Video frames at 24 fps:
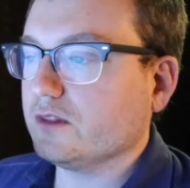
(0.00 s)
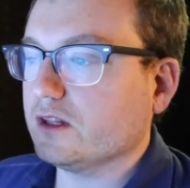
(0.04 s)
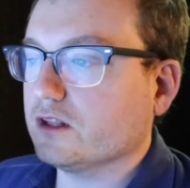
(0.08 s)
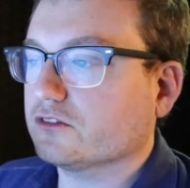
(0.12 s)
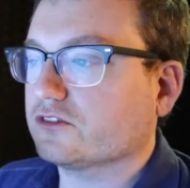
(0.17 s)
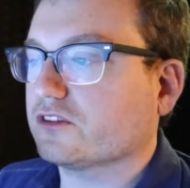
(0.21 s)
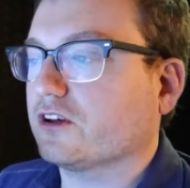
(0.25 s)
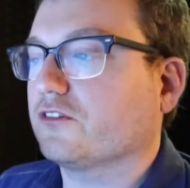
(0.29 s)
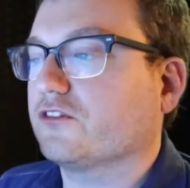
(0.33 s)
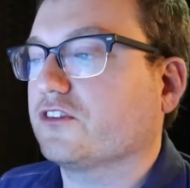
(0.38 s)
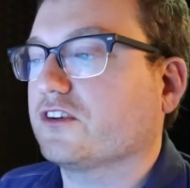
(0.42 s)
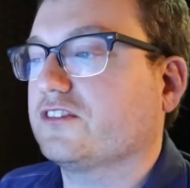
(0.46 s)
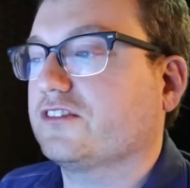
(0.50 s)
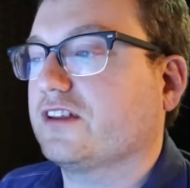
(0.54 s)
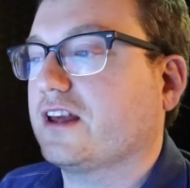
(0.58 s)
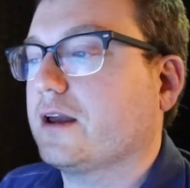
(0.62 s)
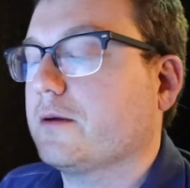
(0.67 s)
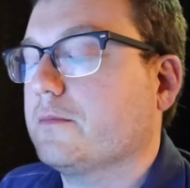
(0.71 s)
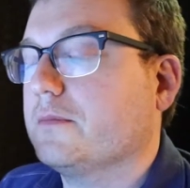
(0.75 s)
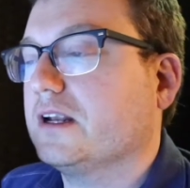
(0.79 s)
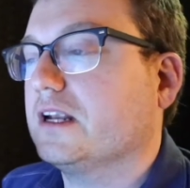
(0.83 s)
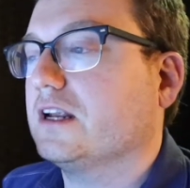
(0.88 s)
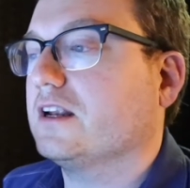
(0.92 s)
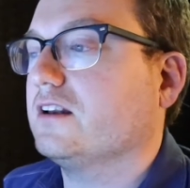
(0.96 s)

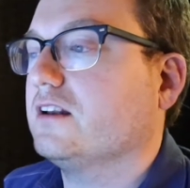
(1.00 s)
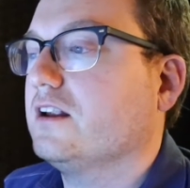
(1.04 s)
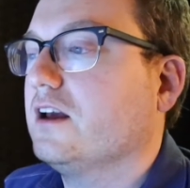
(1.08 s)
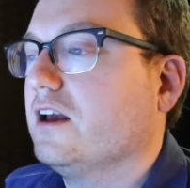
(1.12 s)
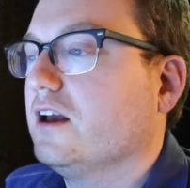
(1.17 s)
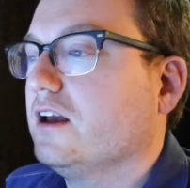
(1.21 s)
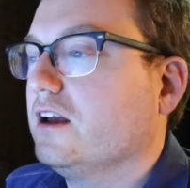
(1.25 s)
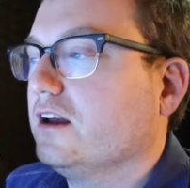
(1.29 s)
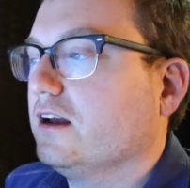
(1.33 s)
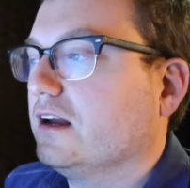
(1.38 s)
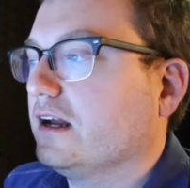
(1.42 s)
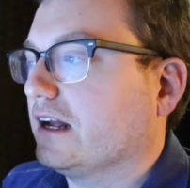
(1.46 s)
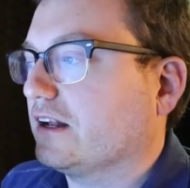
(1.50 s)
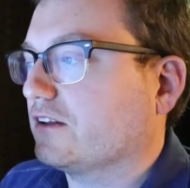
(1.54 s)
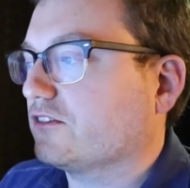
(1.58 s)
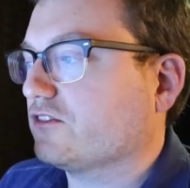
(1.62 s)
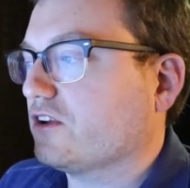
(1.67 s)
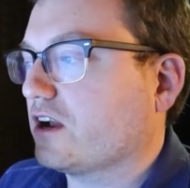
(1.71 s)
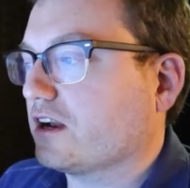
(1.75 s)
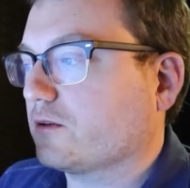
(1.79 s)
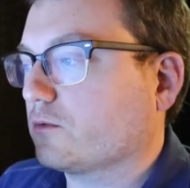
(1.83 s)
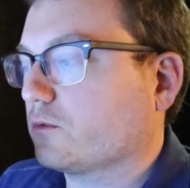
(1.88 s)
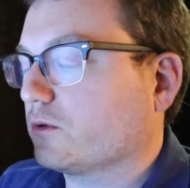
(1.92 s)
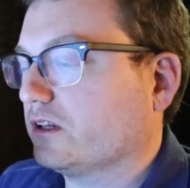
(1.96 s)
self-examine, and it's
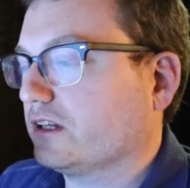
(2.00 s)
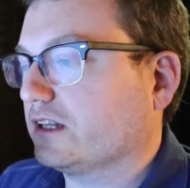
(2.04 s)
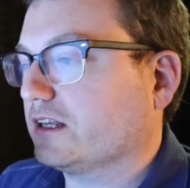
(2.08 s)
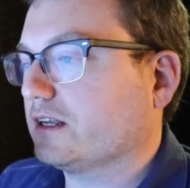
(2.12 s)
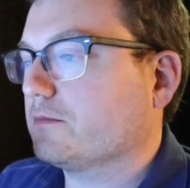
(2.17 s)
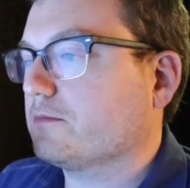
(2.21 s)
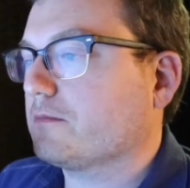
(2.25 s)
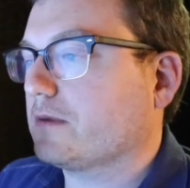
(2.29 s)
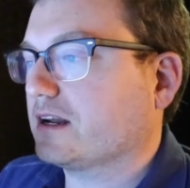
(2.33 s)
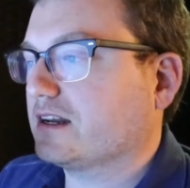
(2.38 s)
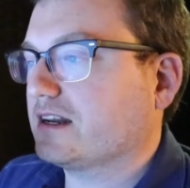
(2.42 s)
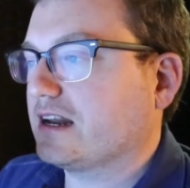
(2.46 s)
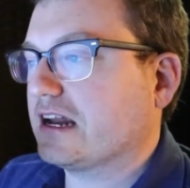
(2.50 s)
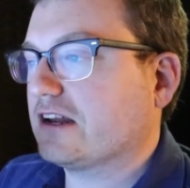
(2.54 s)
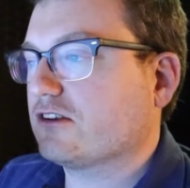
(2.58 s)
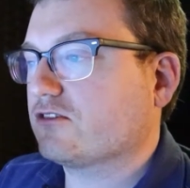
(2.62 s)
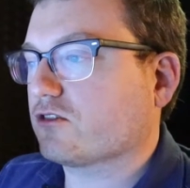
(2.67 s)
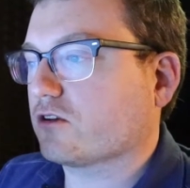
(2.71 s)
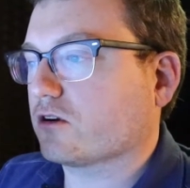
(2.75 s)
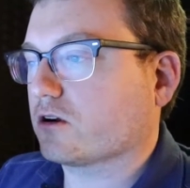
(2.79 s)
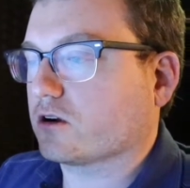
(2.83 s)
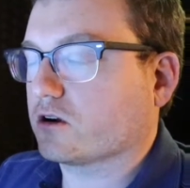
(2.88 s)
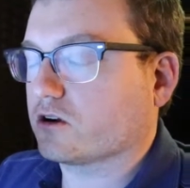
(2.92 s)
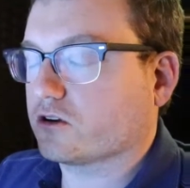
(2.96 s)
not really in my
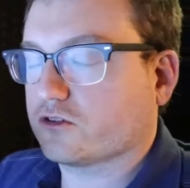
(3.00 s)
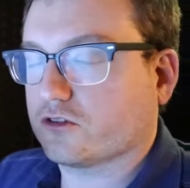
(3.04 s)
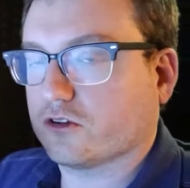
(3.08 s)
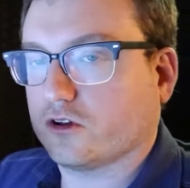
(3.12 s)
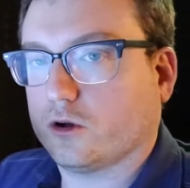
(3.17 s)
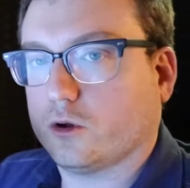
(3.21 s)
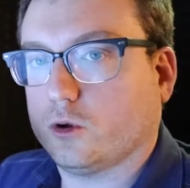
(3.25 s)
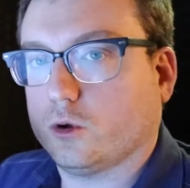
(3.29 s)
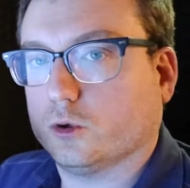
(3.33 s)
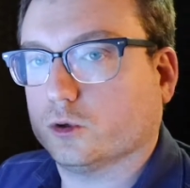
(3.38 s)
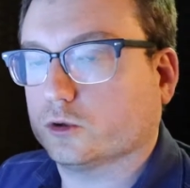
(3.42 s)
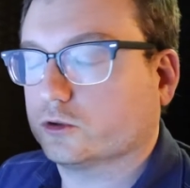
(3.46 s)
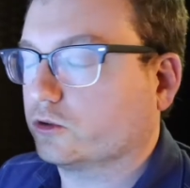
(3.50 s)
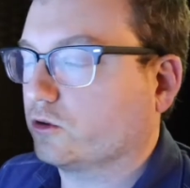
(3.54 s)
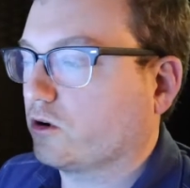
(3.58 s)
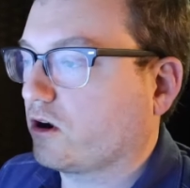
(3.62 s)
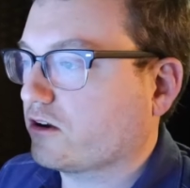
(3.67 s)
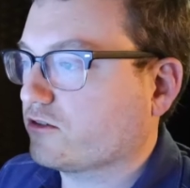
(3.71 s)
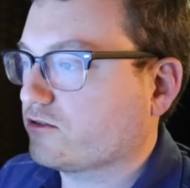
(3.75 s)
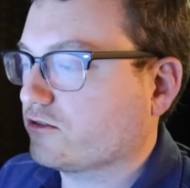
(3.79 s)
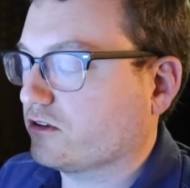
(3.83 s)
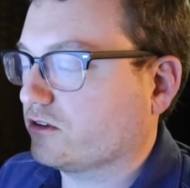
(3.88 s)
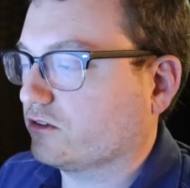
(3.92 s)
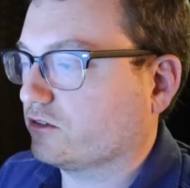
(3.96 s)
nature to hold
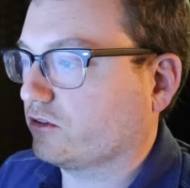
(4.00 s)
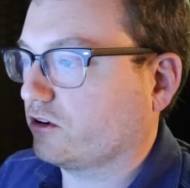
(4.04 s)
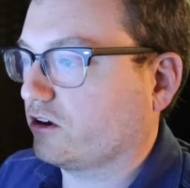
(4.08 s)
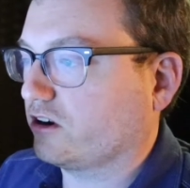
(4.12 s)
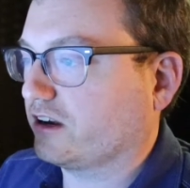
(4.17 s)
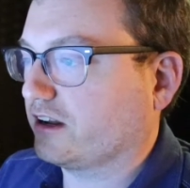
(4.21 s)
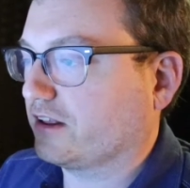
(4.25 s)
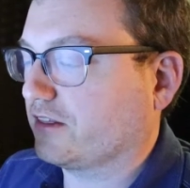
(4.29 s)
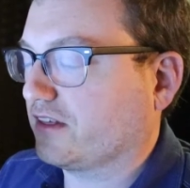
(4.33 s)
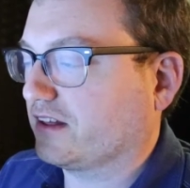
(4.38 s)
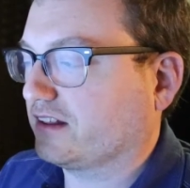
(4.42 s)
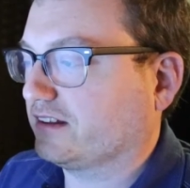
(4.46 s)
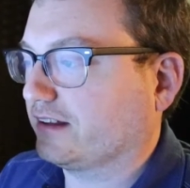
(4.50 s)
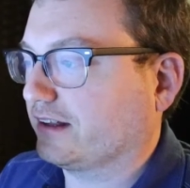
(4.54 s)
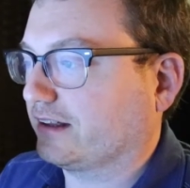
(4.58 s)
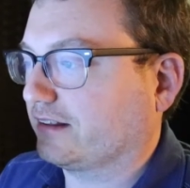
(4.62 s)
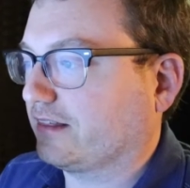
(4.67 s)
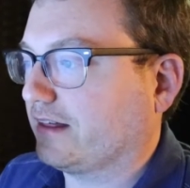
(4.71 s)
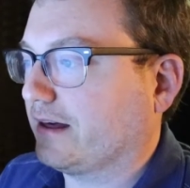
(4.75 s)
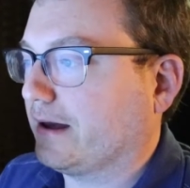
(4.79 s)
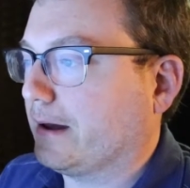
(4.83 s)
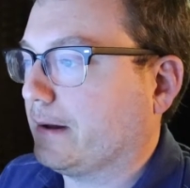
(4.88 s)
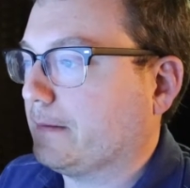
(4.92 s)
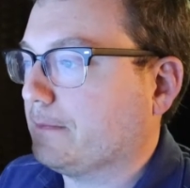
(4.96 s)
grudges or anything like
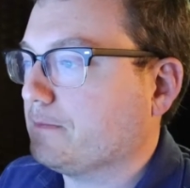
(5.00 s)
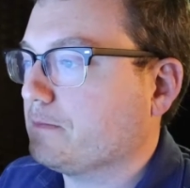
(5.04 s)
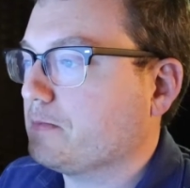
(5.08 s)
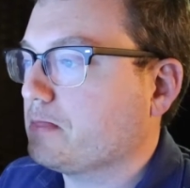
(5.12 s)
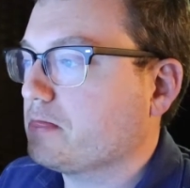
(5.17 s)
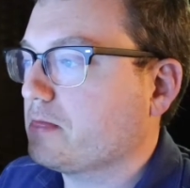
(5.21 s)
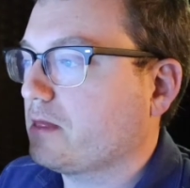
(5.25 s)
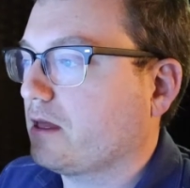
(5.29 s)
that.